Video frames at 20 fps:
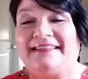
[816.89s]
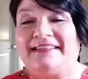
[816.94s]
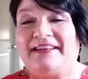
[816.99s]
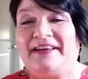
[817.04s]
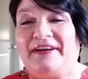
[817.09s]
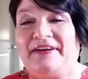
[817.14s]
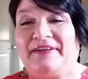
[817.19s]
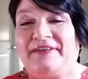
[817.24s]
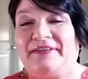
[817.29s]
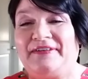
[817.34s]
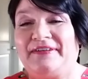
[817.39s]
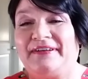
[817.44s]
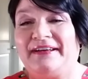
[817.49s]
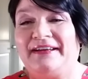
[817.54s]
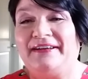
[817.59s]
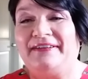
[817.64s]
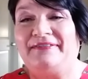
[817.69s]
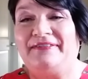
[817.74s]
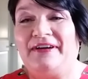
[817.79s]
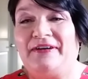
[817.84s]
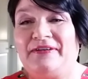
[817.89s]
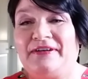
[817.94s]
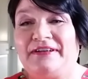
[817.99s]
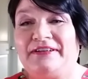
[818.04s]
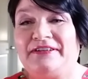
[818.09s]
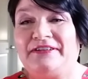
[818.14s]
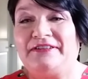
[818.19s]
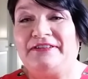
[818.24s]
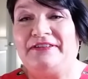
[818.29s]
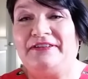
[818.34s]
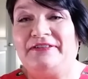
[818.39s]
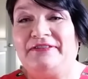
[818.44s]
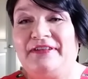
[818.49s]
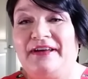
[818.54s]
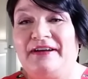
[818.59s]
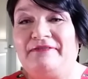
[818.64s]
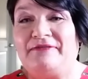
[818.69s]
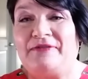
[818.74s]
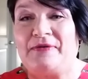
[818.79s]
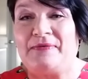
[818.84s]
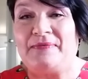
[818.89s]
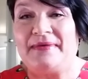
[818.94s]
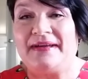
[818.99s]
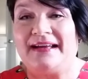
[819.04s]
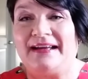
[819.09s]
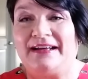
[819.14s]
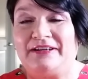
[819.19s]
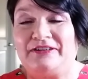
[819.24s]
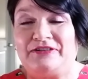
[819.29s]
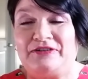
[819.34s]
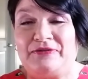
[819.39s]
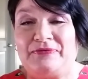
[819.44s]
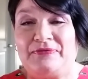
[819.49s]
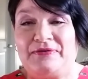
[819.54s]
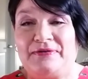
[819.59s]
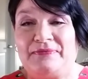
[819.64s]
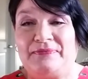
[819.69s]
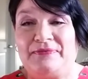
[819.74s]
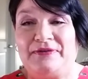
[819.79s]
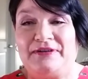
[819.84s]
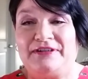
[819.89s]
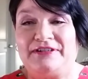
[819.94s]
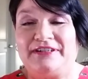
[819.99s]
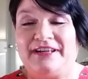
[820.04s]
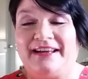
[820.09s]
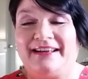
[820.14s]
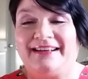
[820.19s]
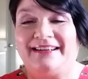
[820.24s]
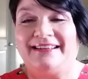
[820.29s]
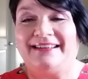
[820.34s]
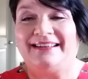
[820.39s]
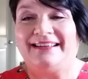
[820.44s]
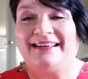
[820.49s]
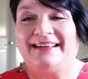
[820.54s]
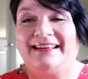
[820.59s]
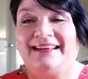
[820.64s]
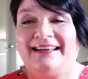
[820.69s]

So if y'all could just do that for me, I sure would appreciate it.